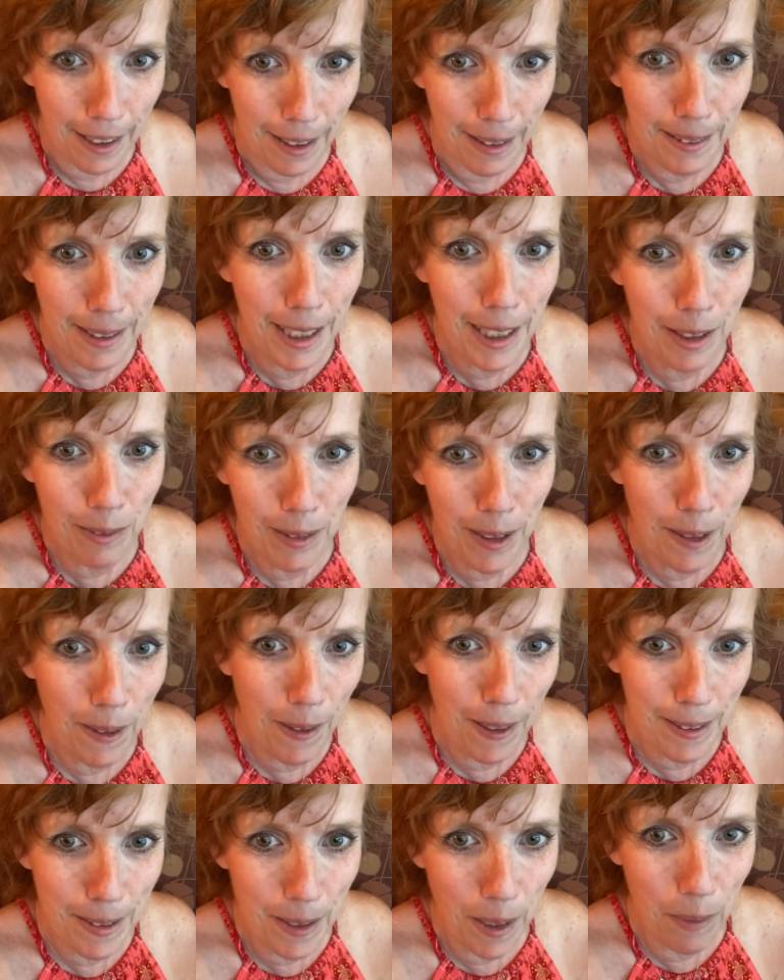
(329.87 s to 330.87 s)
they didn't
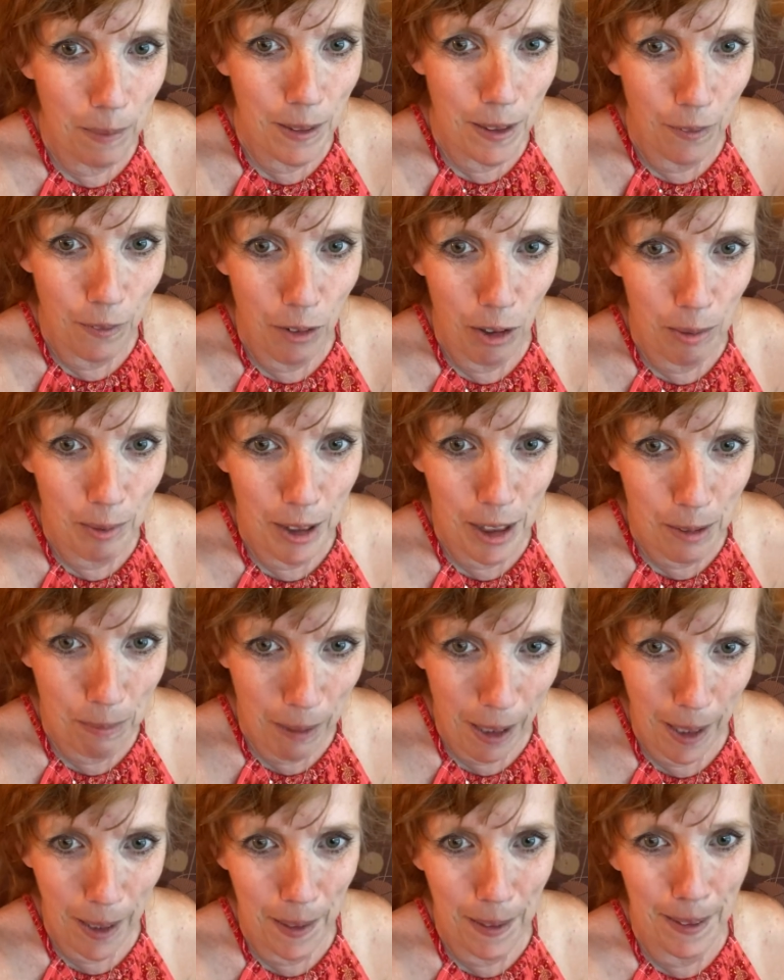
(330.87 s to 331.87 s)
realize that I was a former
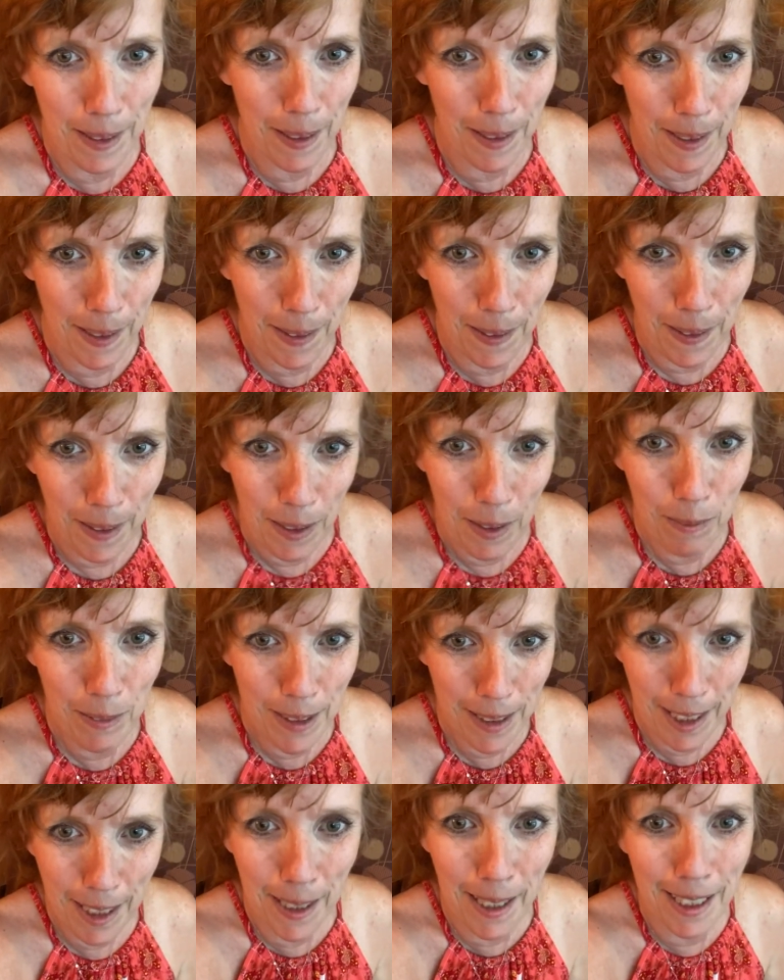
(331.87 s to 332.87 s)
spy that
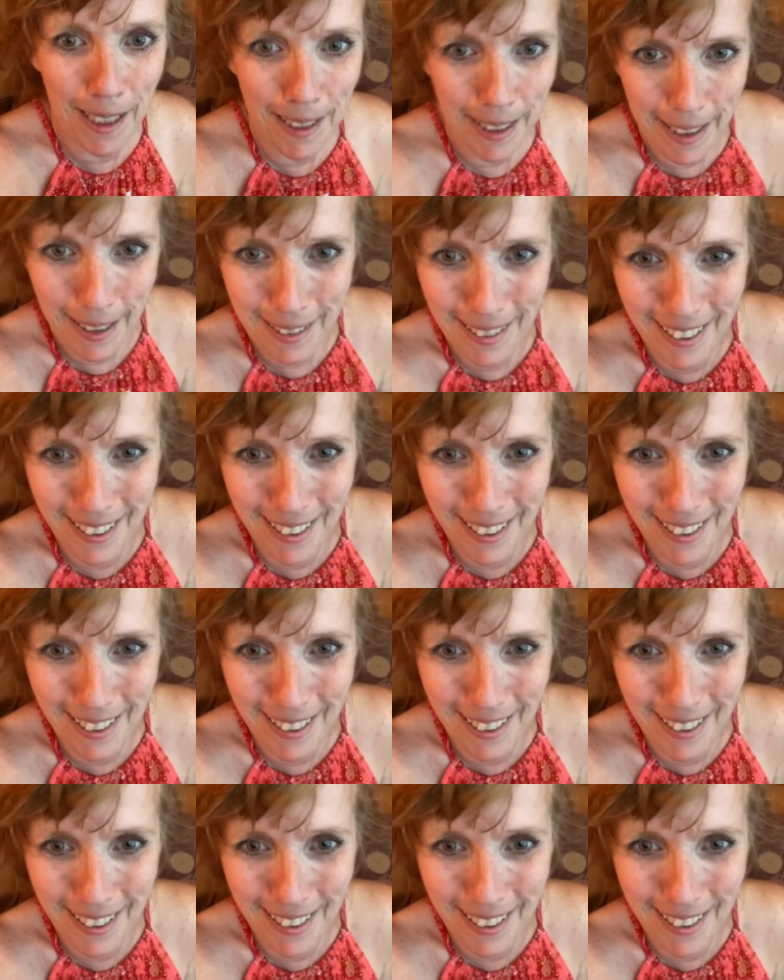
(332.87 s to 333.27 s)
was a Kennedy.